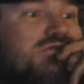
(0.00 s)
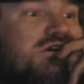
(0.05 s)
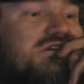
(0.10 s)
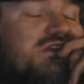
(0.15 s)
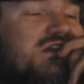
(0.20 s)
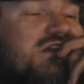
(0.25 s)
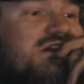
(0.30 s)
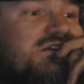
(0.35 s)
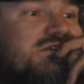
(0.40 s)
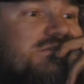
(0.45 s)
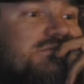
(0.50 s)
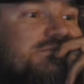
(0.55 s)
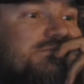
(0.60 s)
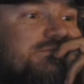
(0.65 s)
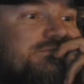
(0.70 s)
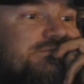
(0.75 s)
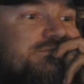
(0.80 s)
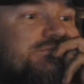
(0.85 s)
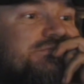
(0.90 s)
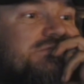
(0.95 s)
Montana.
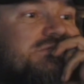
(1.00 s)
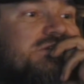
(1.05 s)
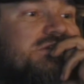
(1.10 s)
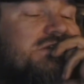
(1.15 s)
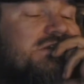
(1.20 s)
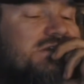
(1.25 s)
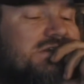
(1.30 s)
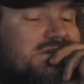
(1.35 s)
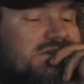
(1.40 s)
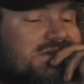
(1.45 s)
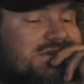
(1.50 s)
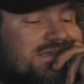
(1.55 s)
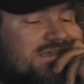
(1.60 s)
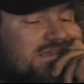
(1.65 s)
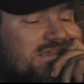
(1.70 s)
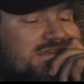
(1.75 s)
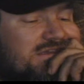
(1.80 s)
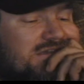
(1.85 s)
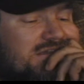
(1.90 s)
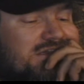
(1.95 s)

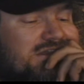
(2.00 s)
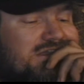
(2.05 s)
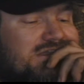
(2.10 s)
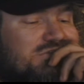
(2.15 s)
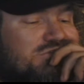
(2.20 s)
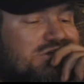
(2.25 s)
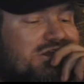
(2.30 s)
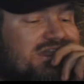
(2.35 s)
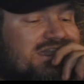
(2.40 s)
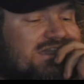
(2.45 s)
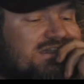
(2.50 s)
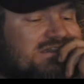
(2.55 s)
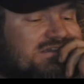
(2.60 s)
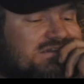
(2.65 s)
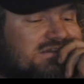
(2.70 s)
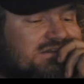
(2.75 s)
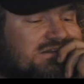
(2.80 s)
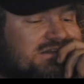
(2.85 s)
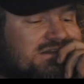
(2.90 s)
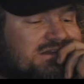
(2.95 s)

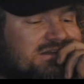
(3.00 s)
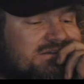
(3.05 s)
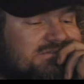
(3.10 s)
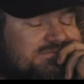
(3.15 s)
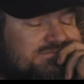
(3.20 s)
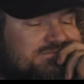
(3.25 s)
Anyway, uh,